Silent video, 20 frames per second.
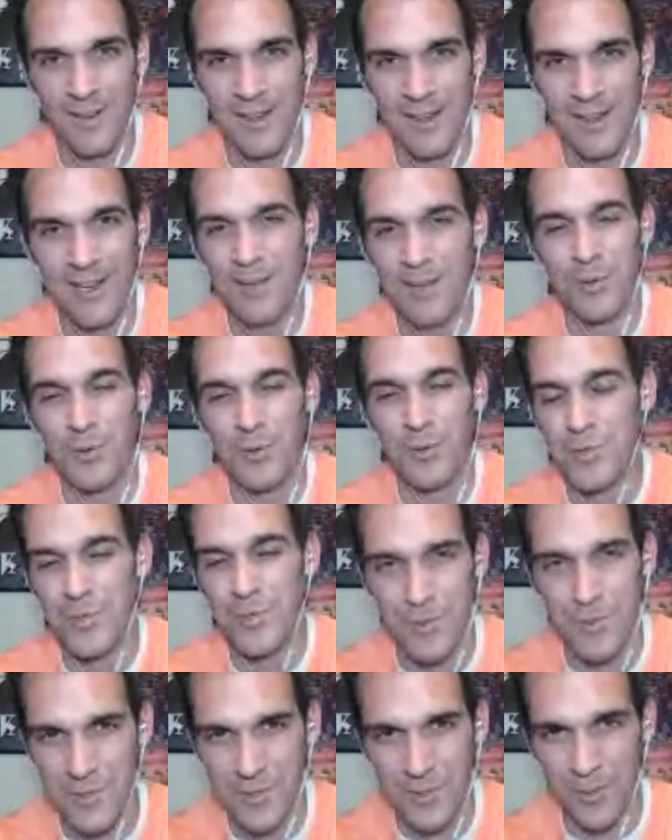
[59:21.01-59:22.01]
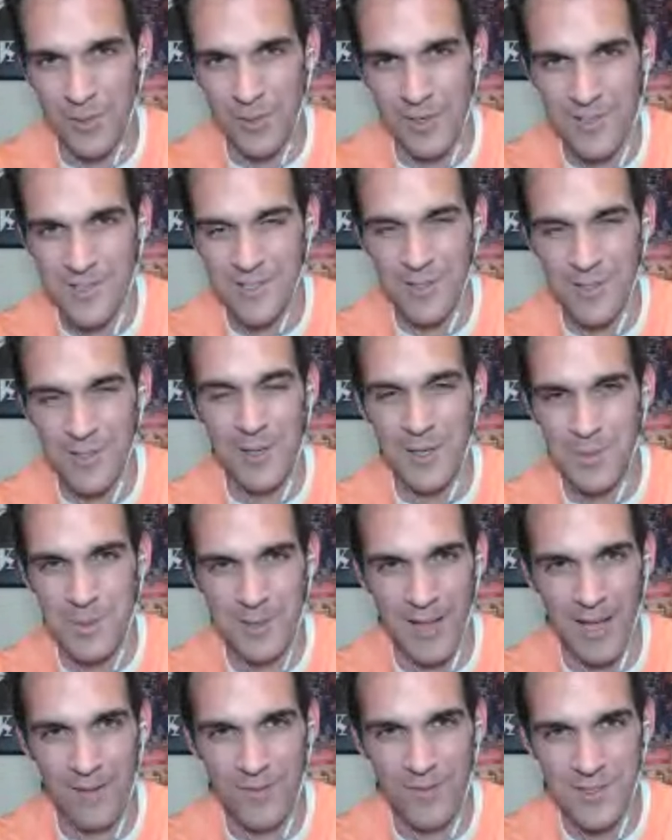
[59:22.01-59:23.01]
Any blue juice story still makes me
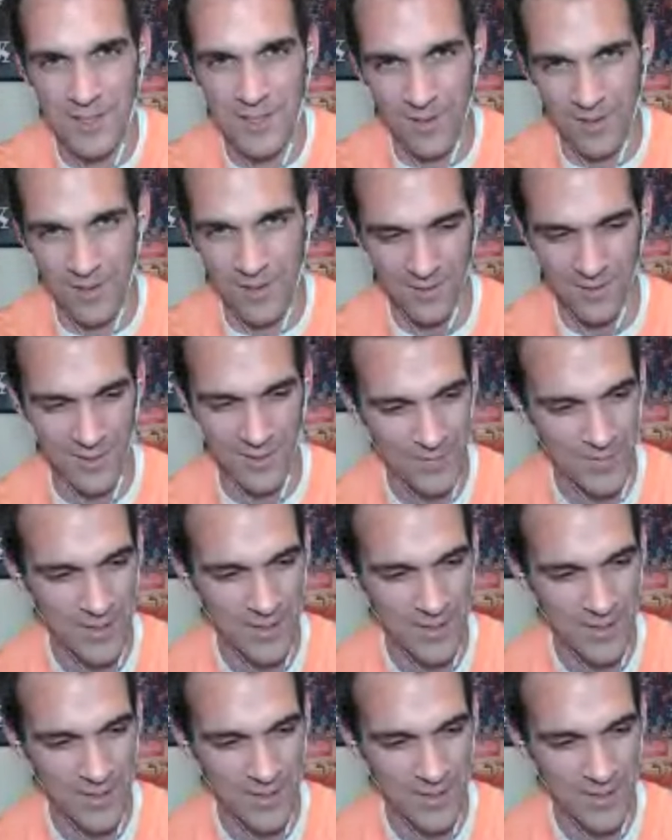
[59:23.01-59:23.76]
laugh hysterically.